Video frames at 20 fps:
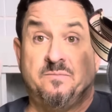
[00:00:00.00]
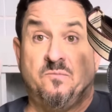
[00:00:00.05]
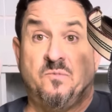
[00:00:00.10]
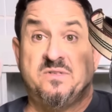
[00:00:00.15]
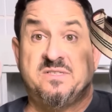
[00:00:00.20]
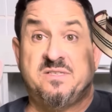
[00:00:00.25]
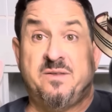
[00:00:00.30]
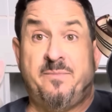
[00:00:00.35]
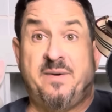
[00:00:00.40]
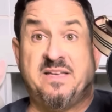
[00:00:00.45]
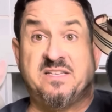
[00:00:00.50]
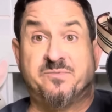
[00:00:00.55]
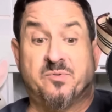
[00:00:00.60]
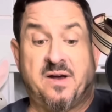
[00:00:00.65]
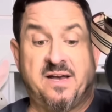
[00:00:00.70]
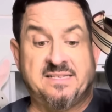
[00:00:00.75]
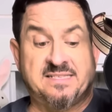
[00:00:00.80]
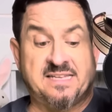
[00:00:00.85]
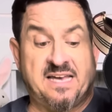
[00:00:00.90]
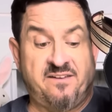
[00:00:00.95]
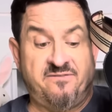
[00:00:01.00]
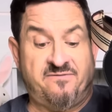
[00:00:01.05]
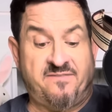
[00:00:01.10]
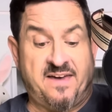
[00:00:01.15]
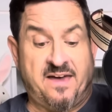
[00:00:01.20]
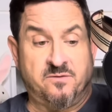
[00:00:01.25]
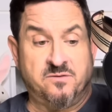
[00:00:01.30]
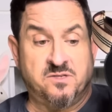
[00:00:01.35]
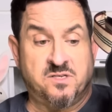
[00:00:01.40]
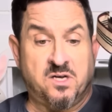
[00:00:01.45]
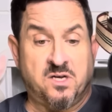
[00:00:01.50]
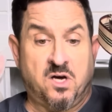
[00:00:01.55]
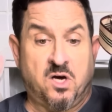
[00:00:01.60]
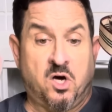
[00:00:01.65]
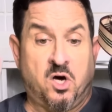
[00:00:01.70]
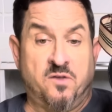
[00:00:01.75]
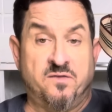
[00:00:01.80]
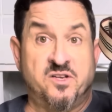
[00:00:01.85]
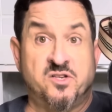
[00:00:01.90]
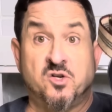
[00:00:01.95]
Was the best price I found
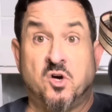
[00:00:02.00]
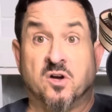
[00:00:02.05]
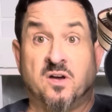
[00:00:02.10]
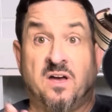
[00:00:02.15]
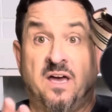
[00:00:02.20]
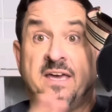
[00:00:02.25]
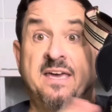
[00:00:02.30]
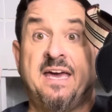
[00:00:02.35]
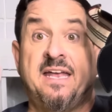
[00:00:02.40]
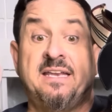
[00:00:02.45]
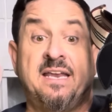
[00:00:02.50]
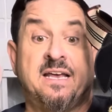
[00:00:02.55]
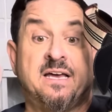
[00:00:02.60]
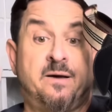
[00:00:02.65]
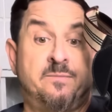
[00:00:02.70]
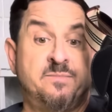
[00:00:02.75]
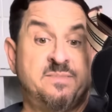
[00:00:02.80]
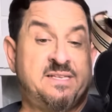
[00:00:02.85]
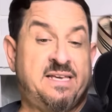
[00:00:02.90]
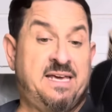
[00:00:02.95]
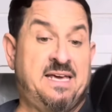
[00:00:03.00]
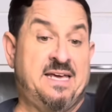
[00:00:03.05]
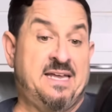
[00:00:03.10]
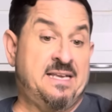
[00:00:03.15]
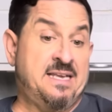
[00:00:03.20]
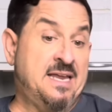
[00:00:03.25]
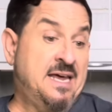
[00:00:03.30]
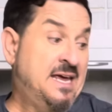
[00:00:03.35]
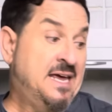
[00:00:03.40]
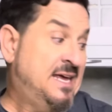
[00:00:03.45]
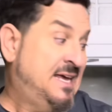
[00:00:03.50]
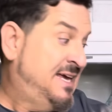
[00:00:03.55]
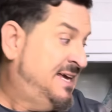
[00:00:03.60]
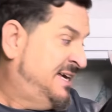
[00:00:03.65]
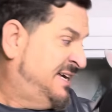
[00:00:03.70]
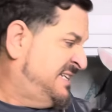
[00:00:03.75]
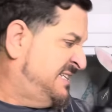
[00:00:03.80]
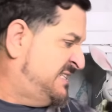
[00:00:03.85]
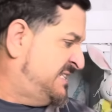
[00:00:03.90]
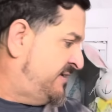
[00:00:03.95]
on the dog. Again, it comes in
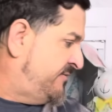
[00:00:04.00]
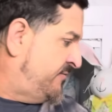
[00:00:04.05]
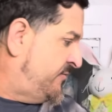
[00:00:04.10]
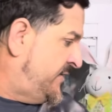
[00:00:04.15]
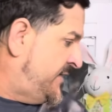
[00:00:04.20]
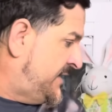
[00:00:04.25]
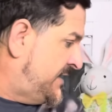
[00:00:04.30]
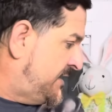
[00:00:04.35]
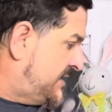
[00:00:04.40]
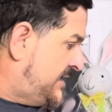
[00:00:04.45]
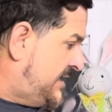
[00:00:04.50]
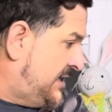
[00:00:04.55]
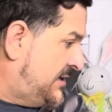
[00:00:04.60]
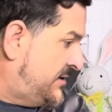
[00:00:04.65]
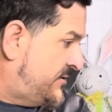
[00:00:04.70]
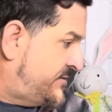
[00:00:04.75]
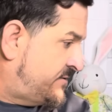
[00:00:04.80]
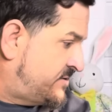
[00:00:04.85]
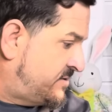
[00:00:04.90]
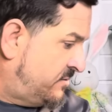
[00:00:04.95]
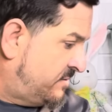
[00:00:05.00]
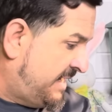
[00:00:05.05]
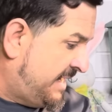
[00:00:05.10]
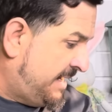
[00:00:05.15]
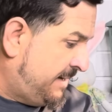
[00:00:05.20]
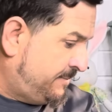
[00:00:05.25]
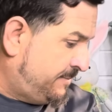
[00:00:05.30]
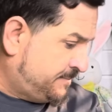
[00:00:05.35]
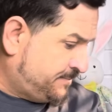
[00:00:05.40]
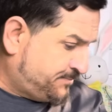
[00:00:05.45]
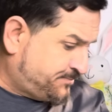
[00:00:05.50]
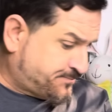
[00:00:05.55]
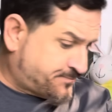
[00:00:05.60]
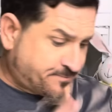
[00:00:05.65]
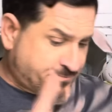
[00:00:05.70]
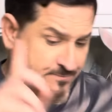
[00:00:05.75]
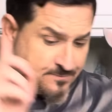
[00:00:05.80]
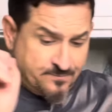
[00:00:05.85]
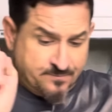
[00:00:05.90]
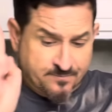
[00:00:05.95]
different colors, okay?
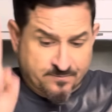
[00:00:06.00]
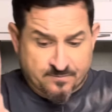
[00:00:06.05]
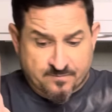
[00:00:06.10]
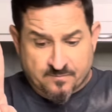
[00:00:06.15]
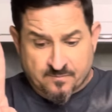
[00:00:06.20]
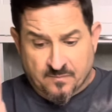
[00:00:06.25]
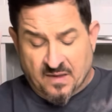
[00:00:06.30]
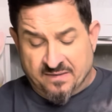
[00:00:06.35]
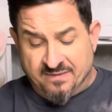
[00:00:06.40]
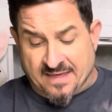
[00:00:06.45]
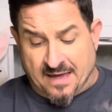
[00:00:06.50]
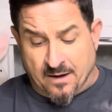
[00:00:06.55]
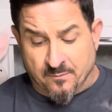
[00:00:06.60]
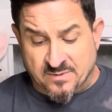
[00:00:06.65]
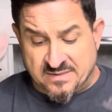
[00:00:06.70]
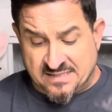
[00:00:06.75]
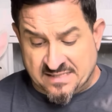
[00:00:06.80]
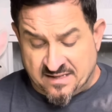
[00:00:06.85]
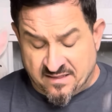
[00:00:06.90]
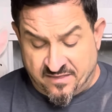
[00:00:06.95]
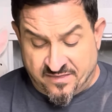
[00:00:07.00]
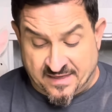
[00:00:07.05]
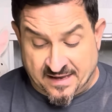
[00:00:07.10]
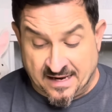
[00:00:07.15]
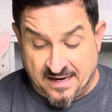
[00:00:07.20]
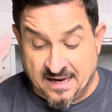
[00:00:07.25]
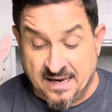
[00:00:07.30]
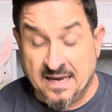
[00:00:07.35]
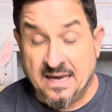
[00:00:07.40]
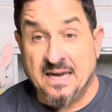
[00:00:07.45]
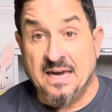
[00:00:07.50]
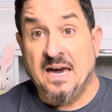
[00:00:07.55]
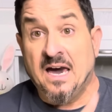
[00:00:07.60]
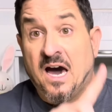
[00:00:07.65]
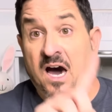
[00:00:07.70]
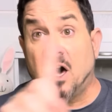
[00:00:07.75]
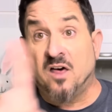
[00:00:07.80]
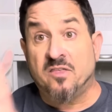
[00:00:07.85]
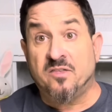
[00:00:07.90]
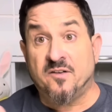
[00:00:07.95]
That was another thing.
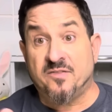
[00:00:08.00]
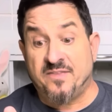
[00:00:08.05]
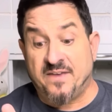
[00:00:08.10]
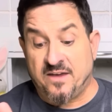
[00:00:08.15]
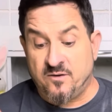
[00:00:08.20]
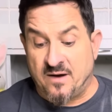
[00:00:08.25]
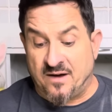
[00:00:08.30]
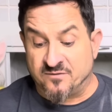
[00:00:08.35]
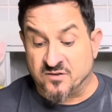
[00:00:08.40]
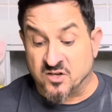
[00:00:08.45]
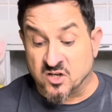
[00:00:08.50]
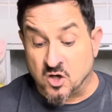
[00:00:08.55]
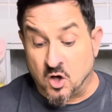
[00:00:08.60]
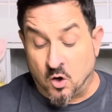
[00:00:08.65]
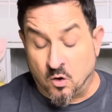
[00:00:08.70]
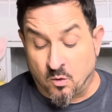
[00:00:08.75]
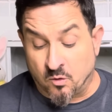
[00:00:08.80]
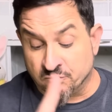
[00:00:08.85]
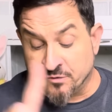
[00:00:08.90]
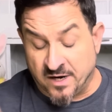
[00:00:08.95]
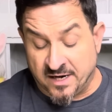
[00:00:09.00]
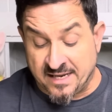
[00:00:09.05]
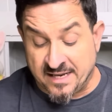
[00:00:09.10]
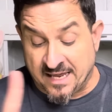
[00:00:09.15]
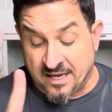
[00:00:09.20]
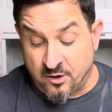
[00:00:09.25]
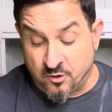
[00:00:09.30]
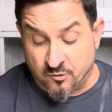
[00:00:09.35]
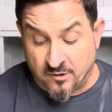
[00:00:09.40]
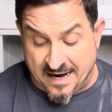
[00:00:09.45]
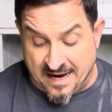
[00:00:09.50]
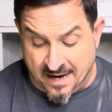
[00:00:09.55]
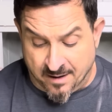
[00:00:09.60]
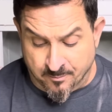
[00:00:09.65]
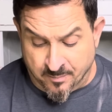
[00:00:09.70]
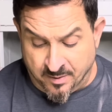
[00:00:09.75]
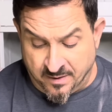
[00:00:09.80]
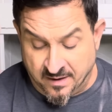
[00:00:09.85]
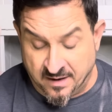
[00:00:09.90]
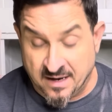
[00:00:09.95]
Other thing you have to go run and grab,